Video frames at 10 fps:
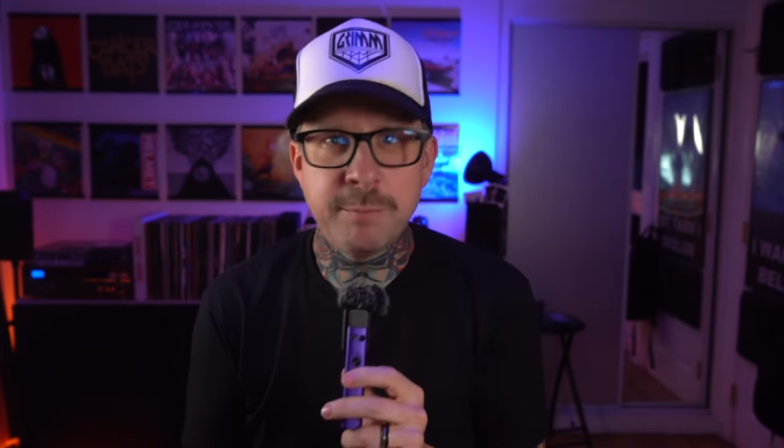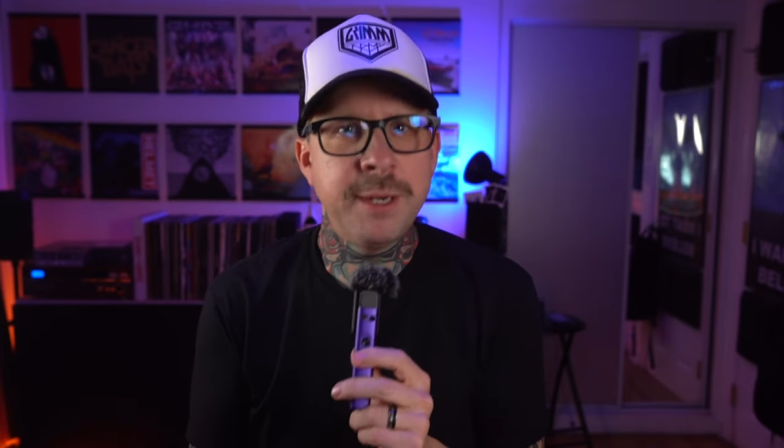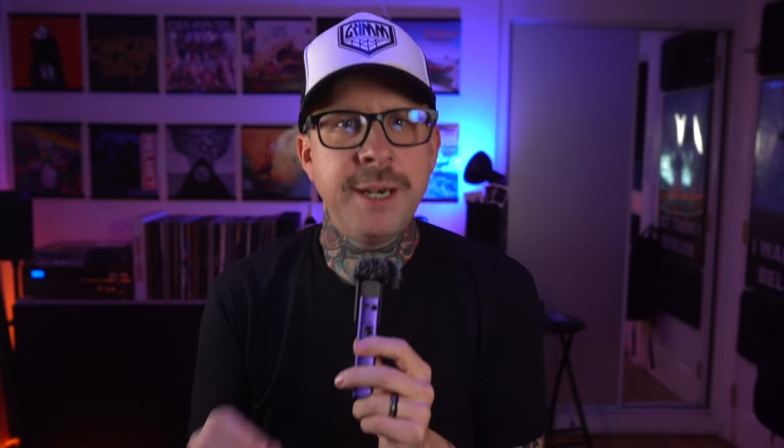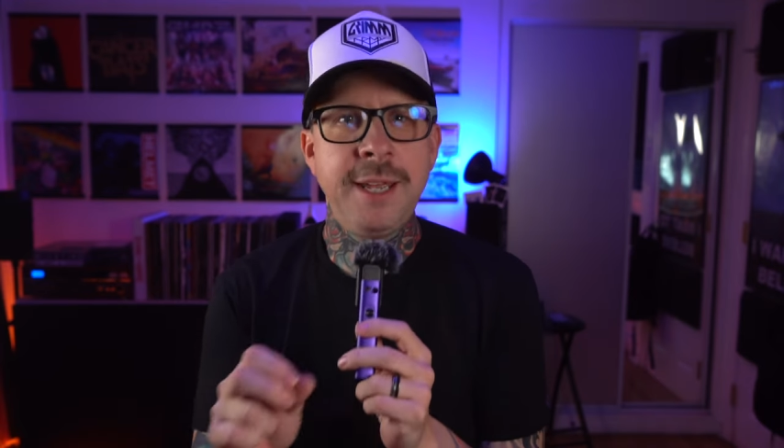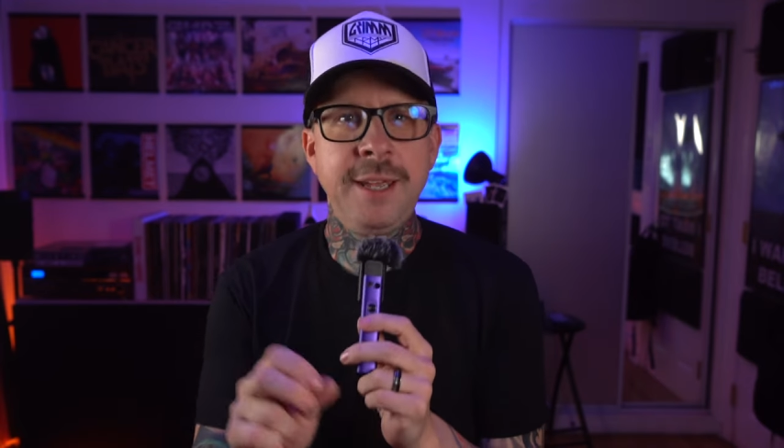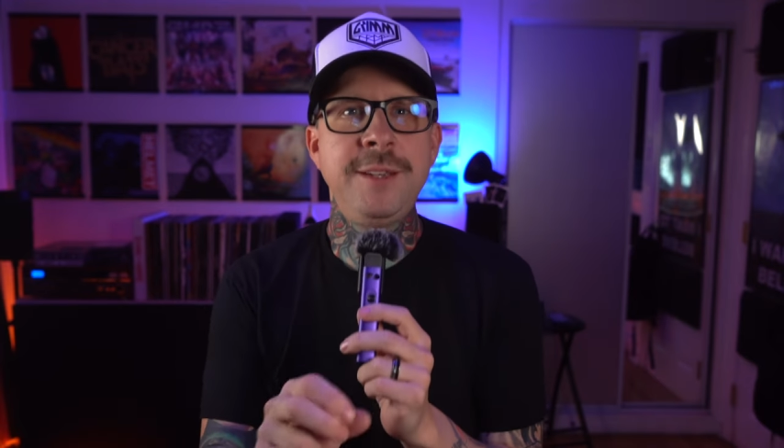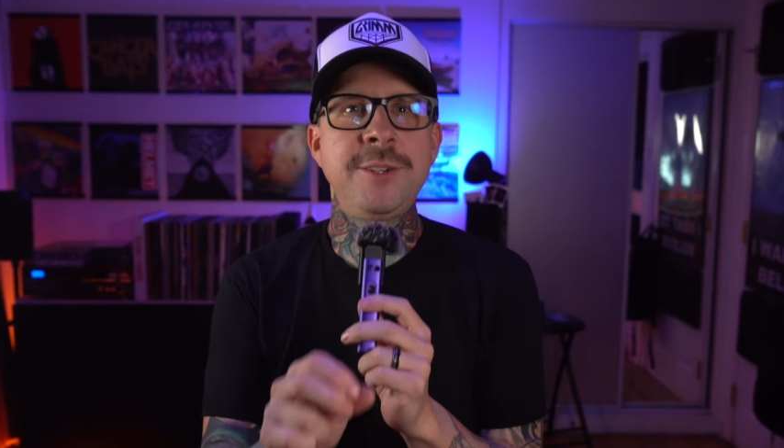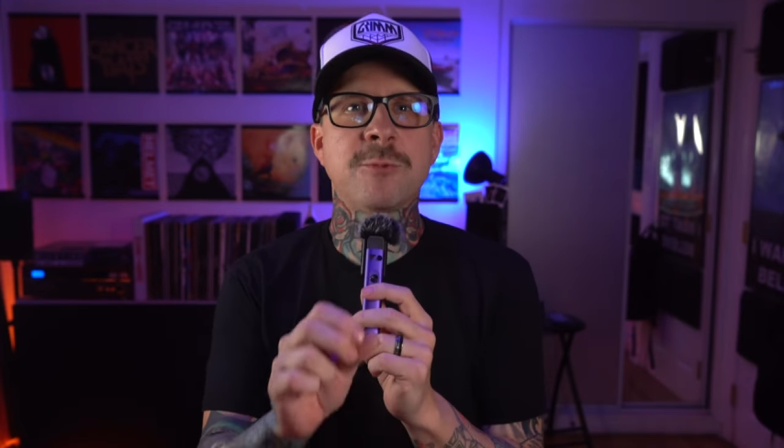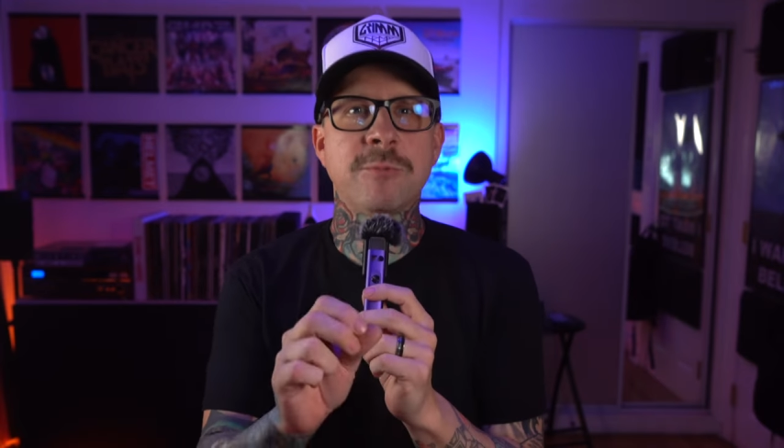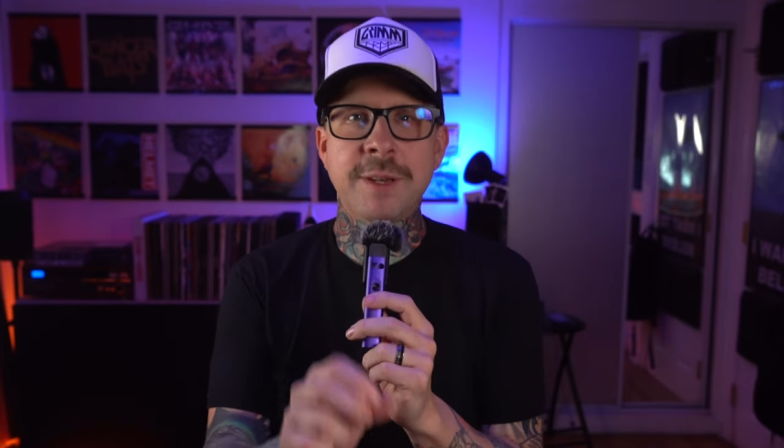but it
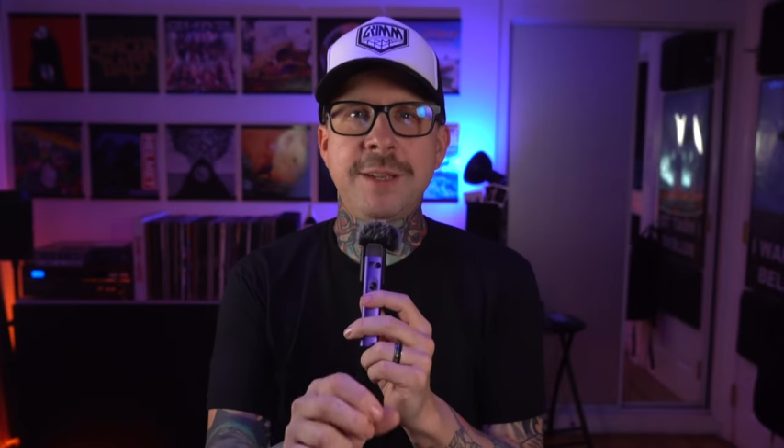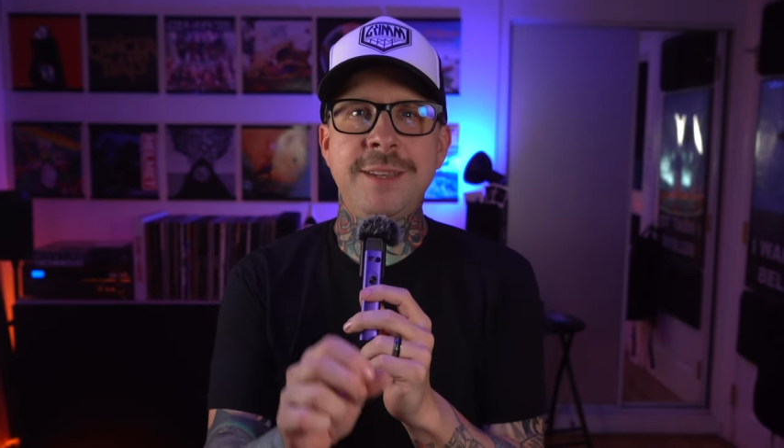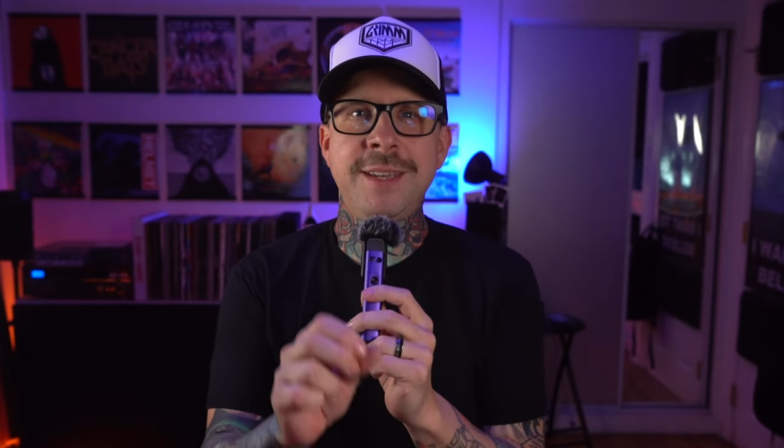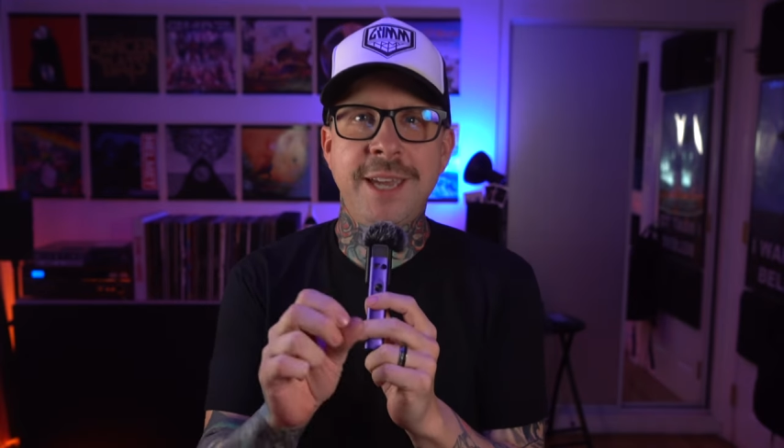is really